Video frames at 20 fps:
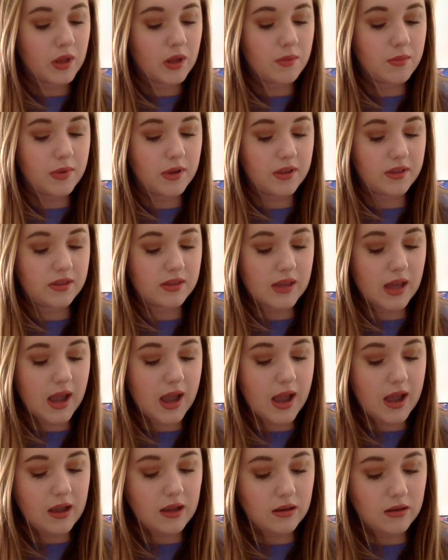but
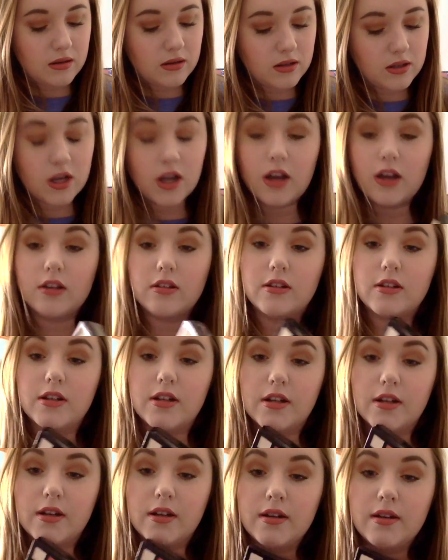that color